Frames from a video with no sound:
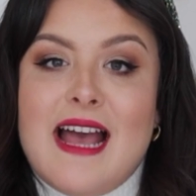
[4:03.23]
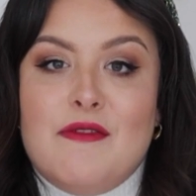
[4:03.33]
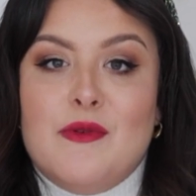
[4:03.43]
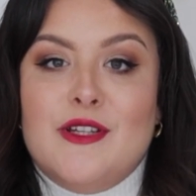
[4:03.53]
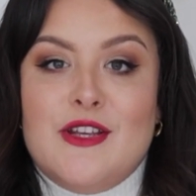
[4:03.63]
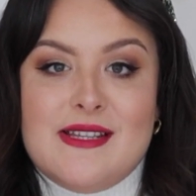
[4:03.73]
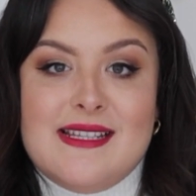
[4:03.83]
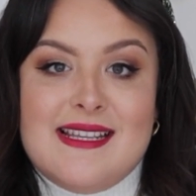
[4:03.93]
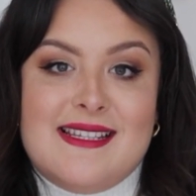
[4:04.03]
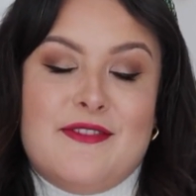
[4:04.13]
everyone
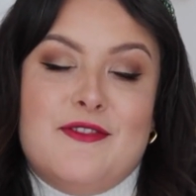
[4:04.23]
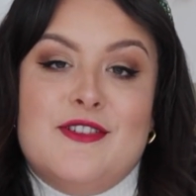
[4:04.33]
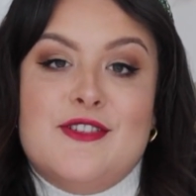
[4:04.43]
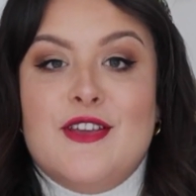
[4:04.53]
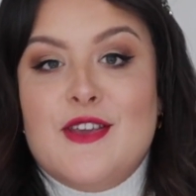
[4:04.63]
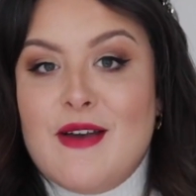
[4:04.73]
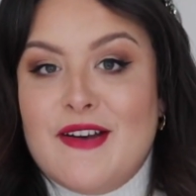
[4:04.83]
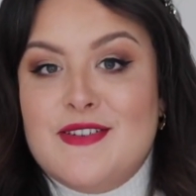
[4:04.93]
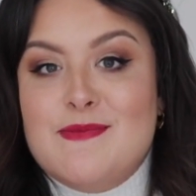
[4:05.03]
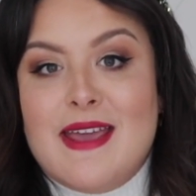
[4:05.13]
uses is different, so you
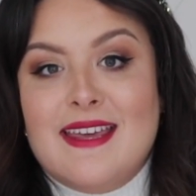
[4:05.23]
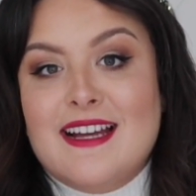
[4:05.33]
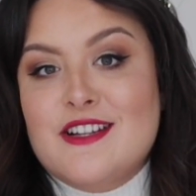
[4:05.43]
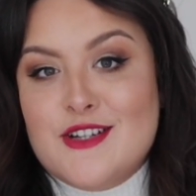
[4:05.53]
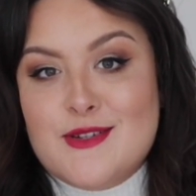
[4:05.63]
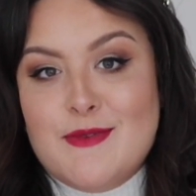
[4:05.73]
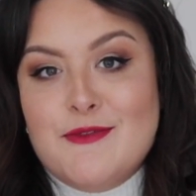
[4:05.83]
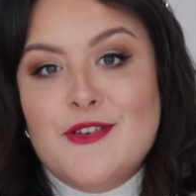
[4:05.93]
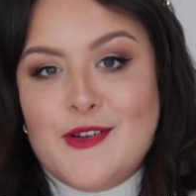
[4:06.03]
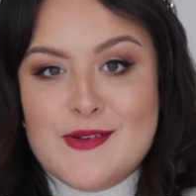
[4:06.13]
have to make that
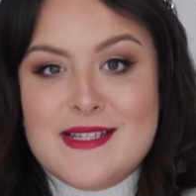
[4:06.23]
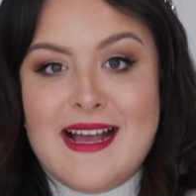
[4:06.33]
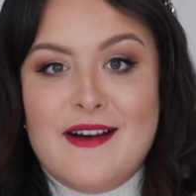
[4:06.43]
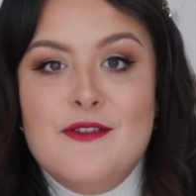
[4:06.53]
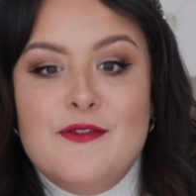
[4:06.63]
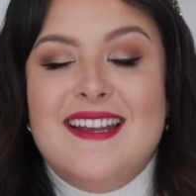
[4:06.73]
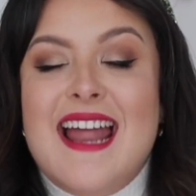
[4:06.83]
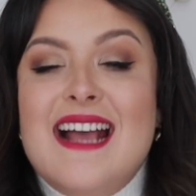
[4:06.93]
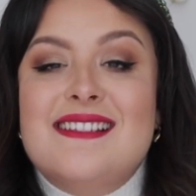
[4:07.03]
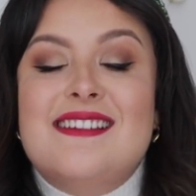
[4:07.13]
judgment for yourself.
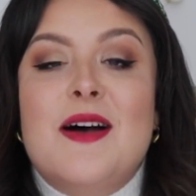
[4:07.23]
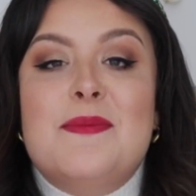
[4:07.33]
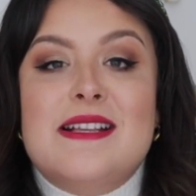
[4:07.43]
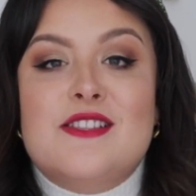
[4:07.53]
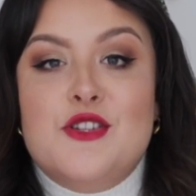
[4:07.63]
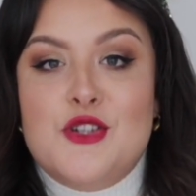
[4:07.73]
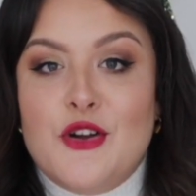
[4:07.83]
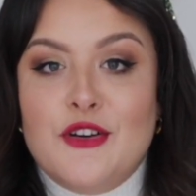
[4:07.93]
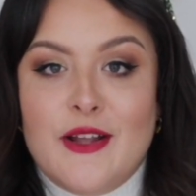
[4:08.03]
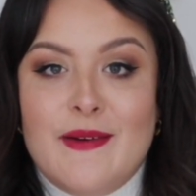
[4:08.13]
Next up is the
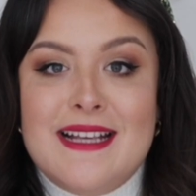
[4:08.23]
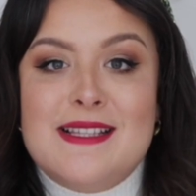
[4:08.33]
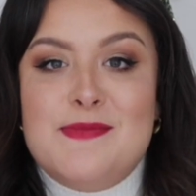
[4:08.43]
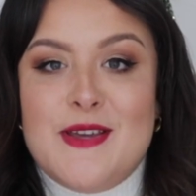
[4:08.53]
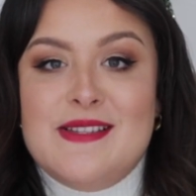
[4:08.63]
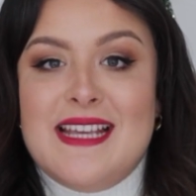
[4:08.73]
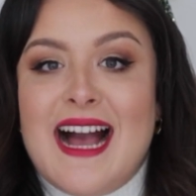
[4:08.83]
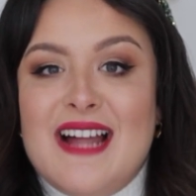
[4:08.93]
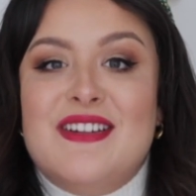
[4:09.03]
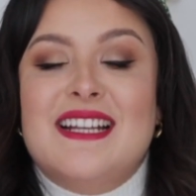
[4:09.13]
John Lewis Beauty
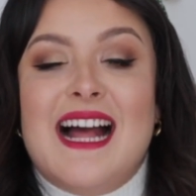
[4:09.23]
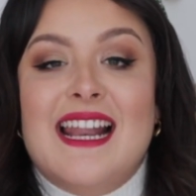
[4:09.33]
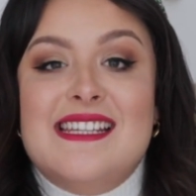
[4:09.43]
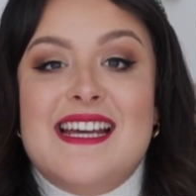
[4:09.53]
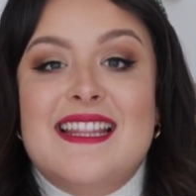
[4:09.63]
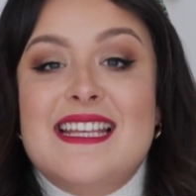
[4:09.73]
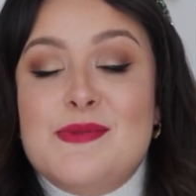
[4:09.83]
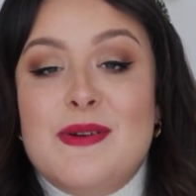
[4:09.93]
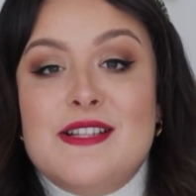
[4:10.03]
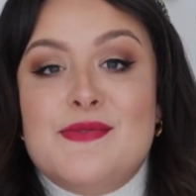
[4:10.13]
Advent Calendar.
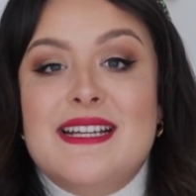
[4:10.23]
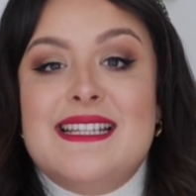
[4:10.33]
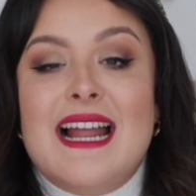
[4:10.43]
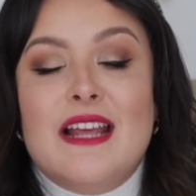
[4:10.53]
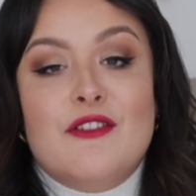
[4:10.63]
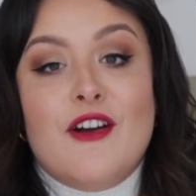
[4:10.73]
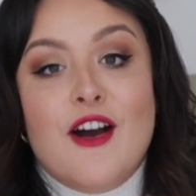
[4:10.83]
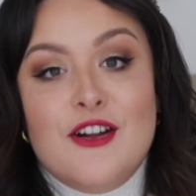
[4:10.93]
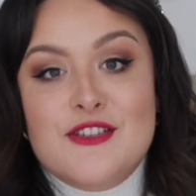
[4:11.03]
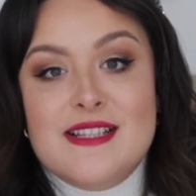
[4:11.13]
This one is retailing for
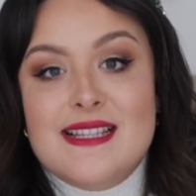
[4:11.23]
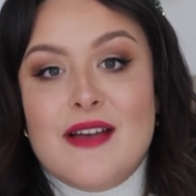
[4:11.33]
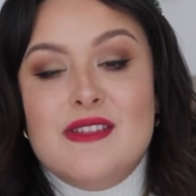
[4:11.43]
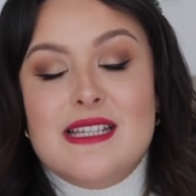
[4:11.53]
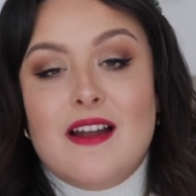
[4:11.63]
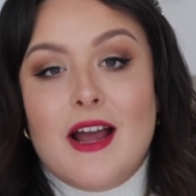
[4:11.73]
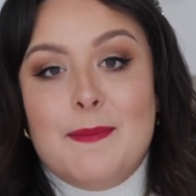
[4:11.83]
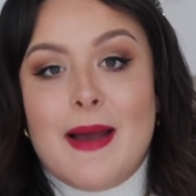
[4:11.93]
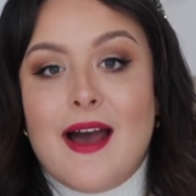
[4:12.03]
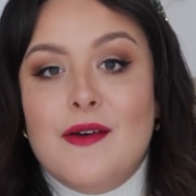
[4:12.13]

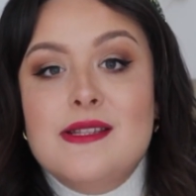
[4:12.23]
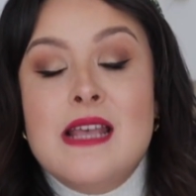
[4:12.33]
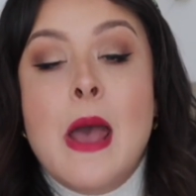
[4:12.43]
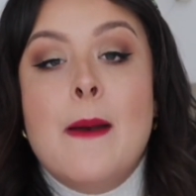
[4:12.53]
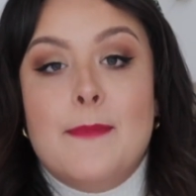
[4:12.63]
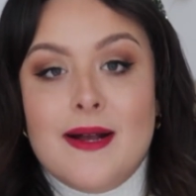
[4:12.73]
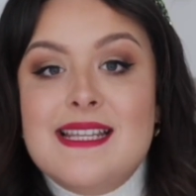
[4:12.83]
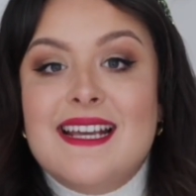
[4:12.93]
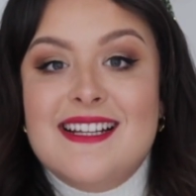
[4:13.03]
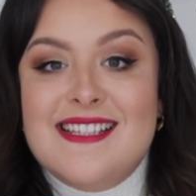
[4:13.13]
£179,
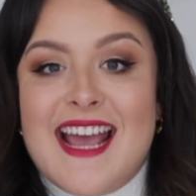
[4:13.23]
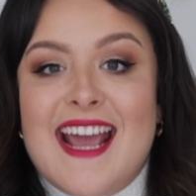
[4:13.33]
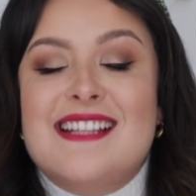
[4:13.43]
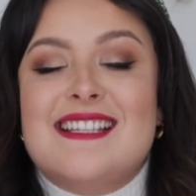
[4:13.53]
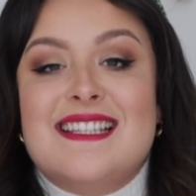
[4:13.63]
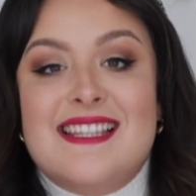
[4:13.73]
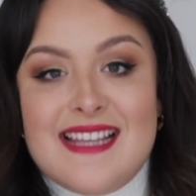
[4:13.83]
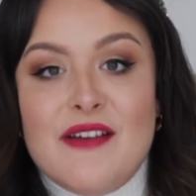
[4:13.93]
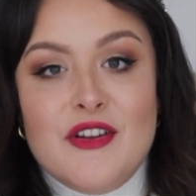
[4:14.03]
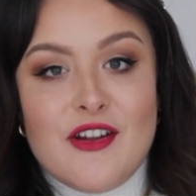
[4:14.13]
but it contains
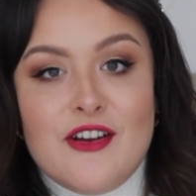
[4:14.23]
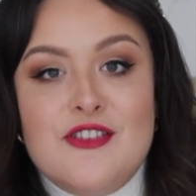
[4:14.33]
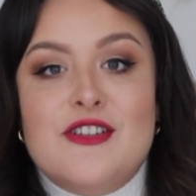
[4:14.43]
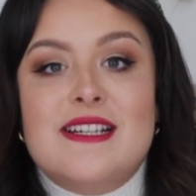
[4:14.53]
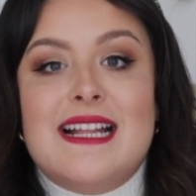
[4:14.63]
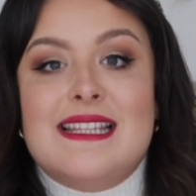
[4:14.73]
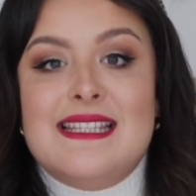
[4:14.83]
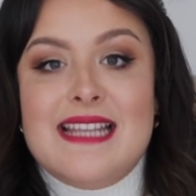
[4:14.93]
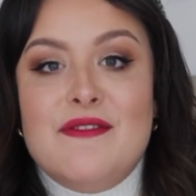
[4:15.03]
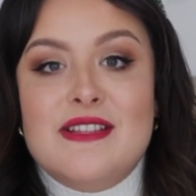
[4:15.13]

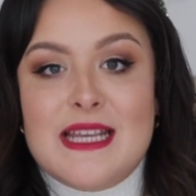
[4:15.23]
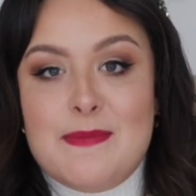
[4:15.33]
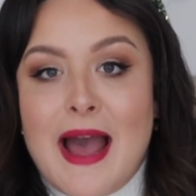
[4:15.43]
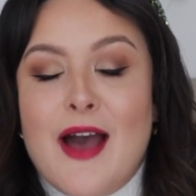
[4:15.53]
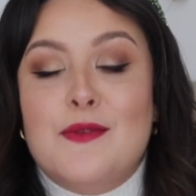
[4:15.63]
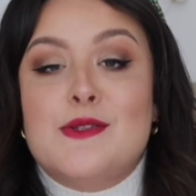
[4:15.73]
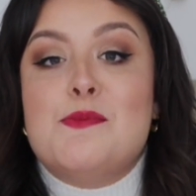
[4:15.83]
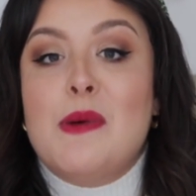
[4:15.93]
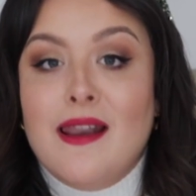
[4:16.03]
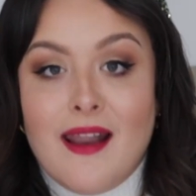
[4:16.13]
£770
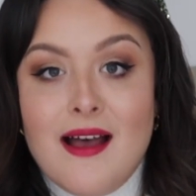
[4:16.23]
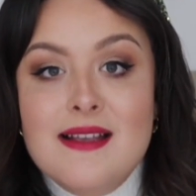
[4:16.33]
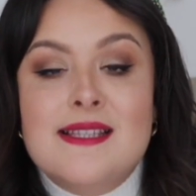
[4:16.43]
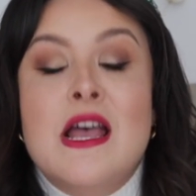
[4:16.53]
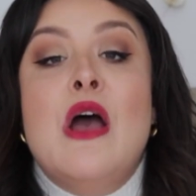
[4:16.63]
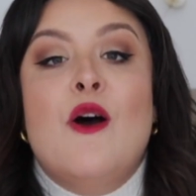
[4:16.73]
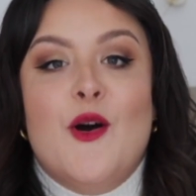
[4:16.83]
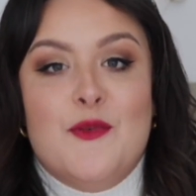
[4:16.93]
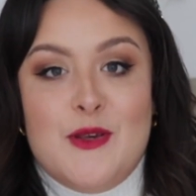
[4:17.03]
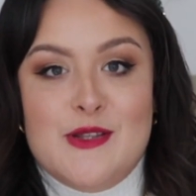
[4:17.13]
plus
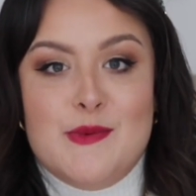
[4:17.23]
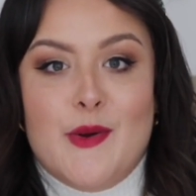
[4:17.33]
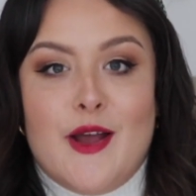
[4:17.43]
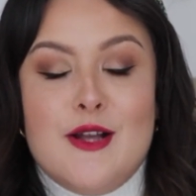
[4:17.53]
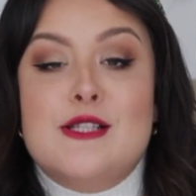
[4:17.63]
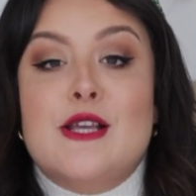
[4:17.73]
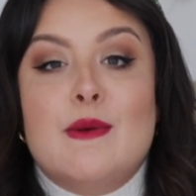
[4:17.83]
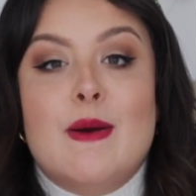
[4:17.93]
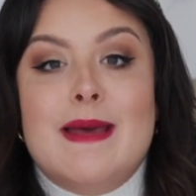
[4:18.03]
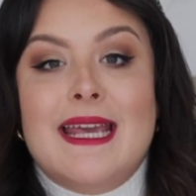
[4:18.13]
of beauty products, so
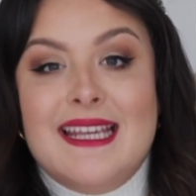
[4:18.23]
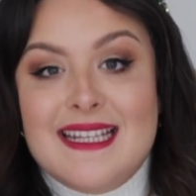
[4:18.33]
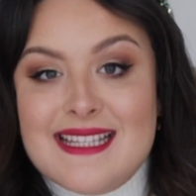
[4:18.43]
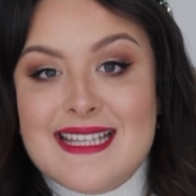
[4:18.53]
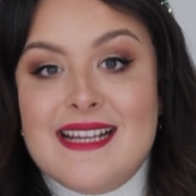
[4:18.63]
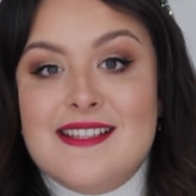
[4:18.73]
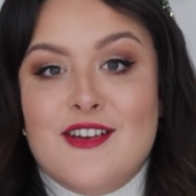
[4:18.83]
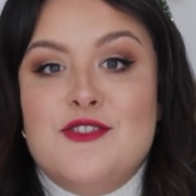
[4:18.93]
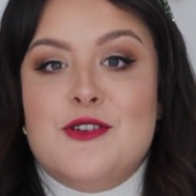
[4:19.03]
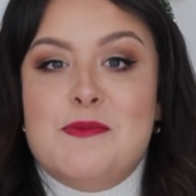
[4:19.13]
you are making a
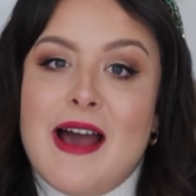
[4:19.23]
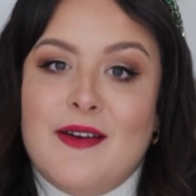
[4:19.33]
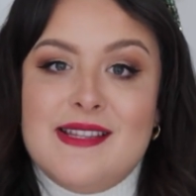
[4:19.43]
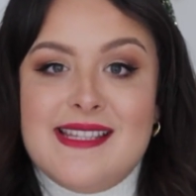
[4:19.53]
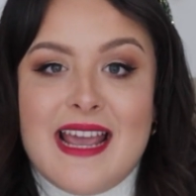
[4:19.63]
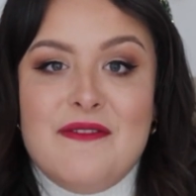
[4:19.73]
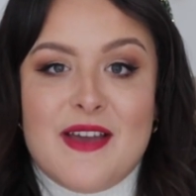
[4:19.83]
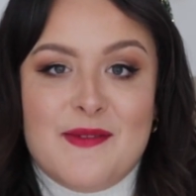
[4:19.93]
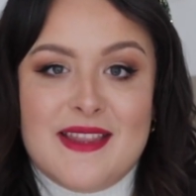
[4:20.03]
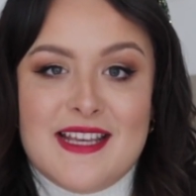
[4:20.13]
£600
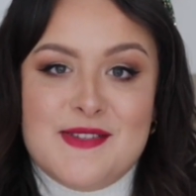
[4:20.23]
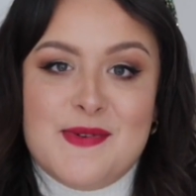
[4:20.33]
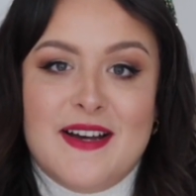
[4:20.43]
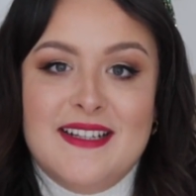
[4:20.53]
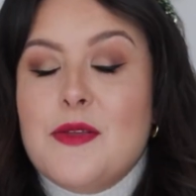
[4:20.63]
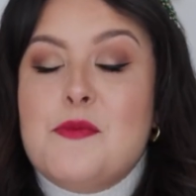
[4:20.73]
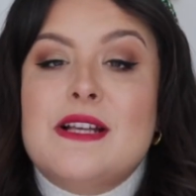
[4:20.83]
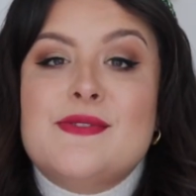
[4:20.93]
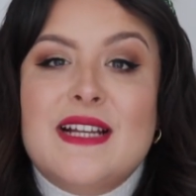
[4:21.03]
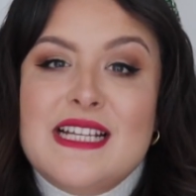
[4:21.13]
saving with this one. In the
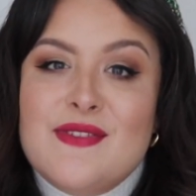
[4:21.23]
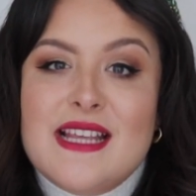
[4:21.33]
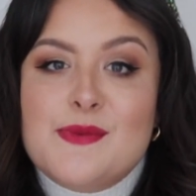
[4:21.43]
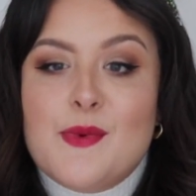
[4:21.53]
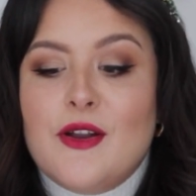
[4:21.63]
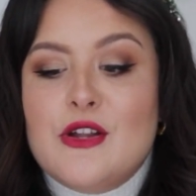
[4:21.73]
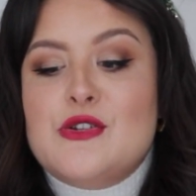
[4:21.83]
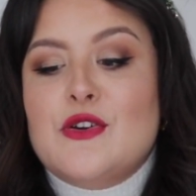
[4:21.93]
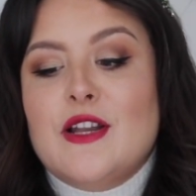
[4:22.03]
press release for this one, John